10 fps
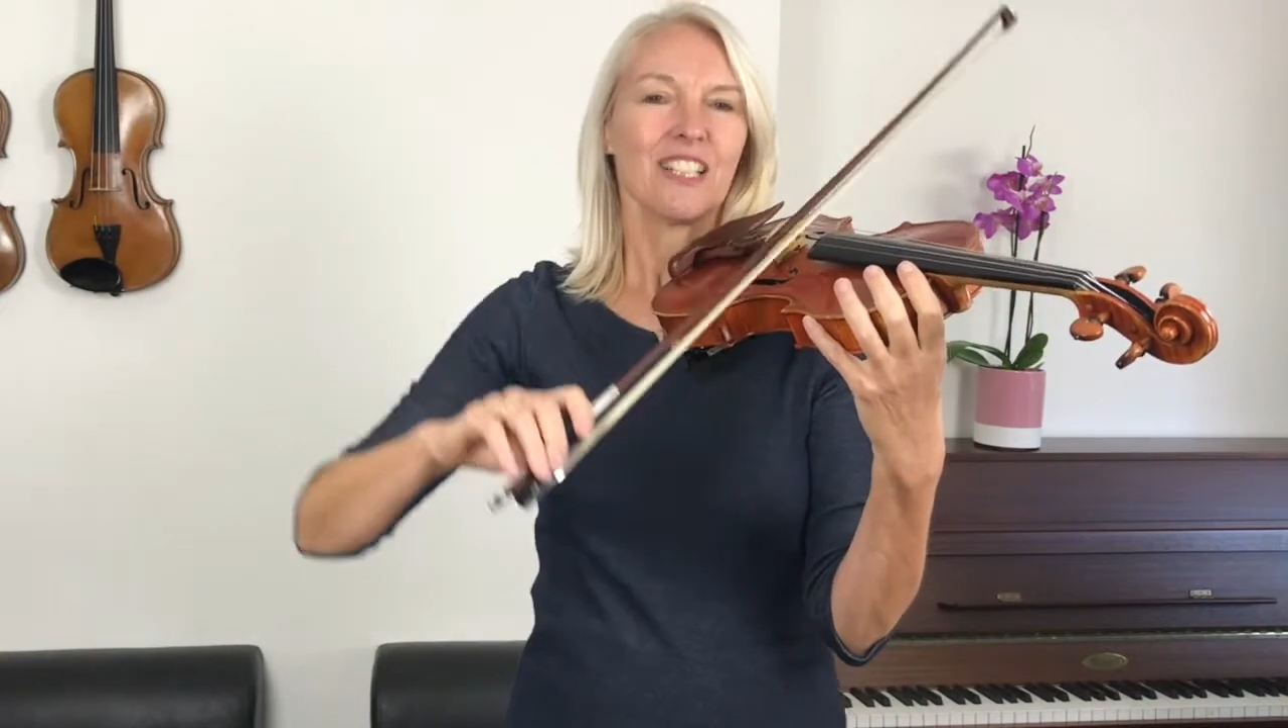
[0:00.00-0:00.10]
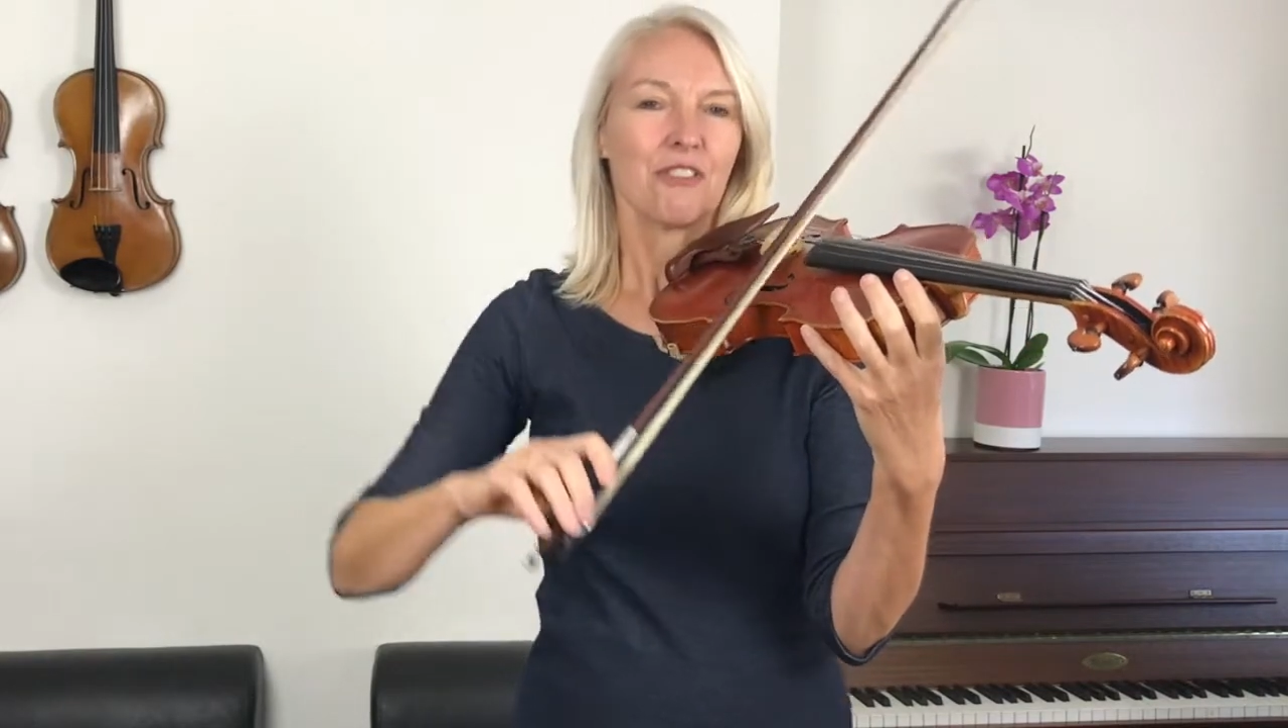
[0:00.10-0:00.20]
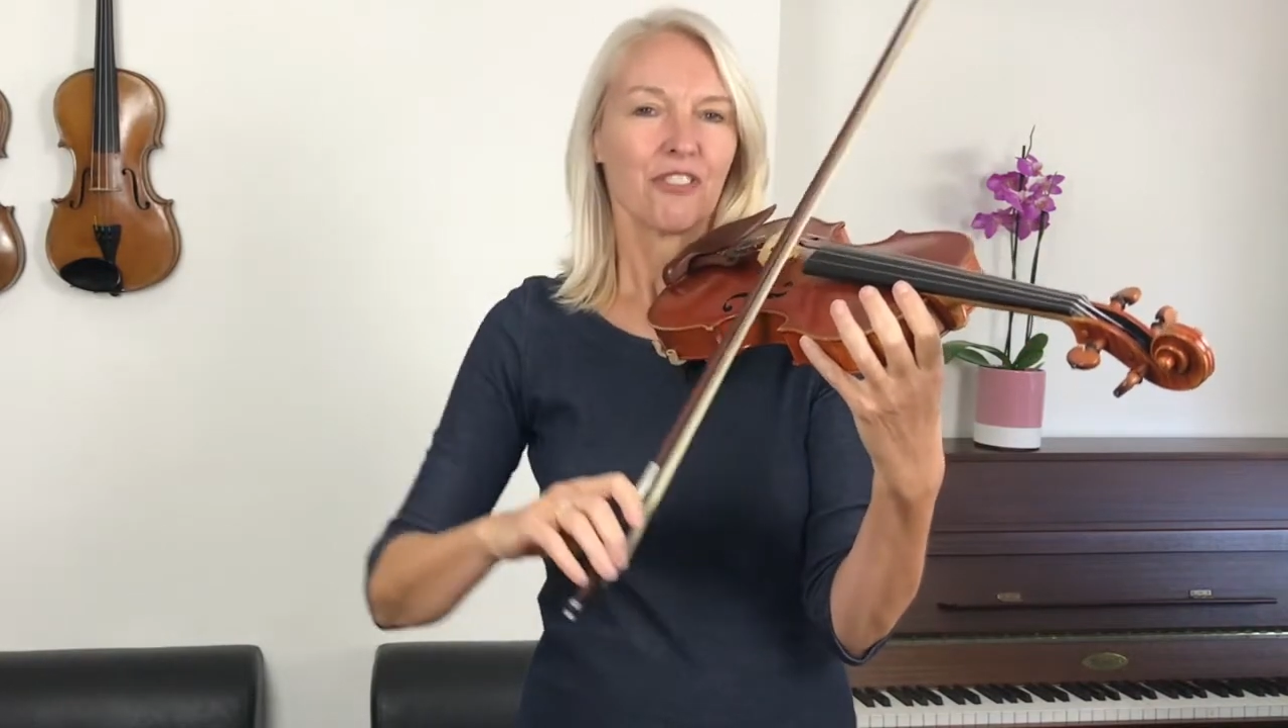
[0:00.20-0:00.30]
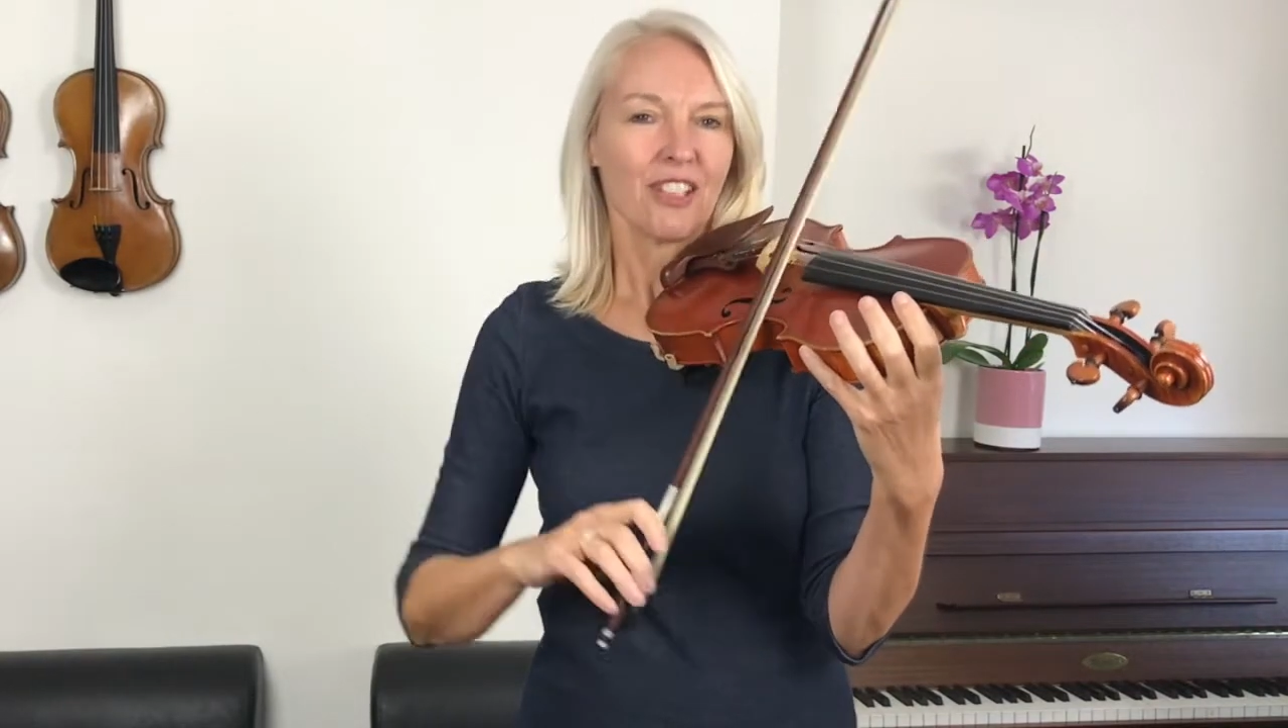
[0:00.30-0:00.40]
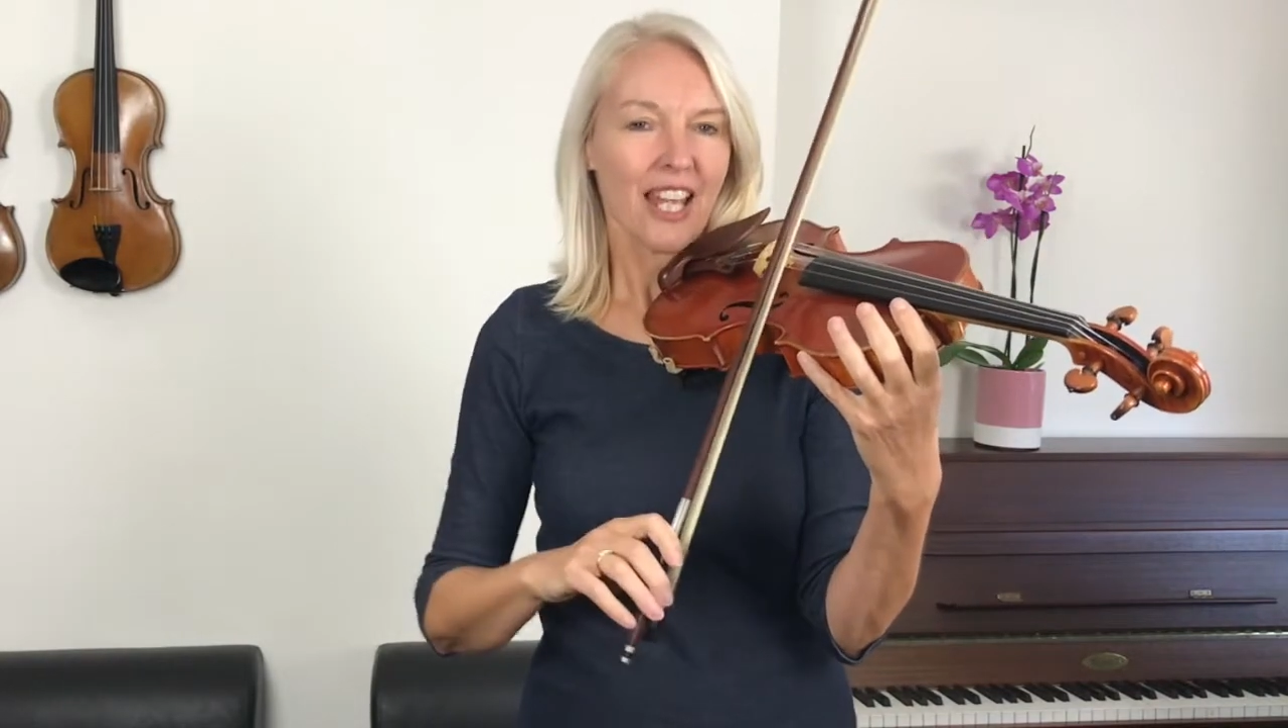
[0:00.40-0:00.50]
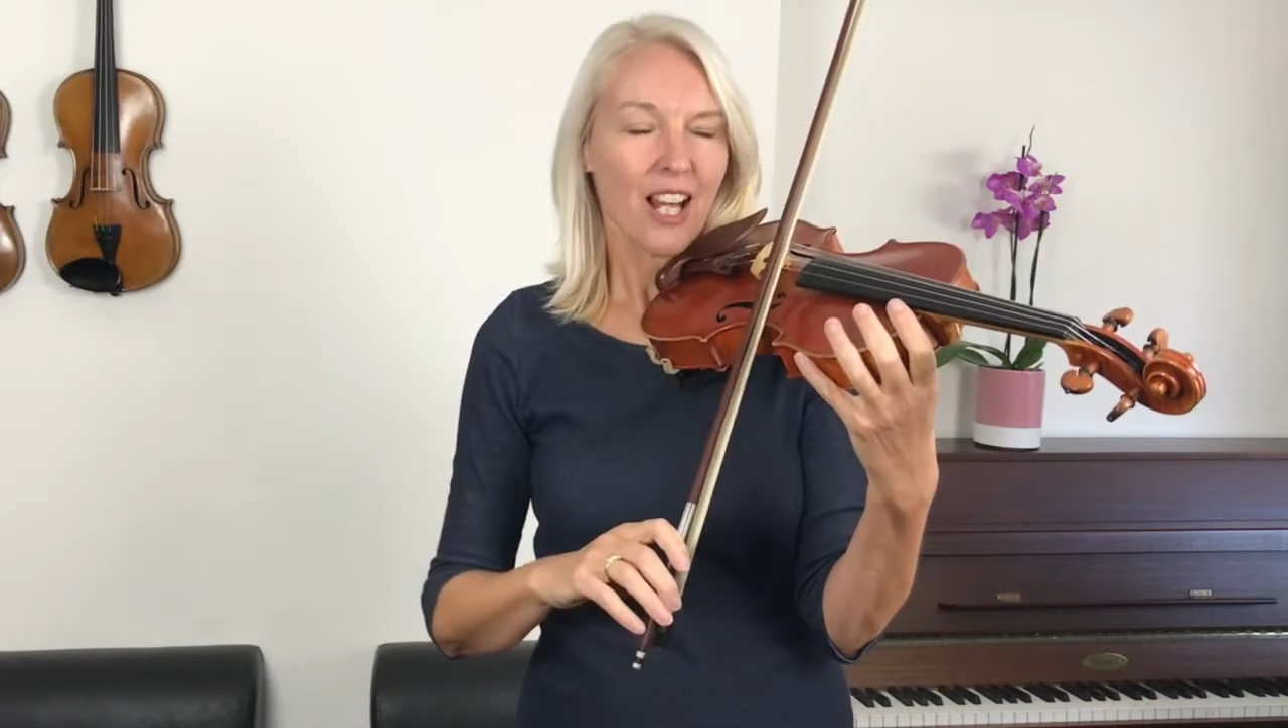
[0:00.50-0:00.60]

different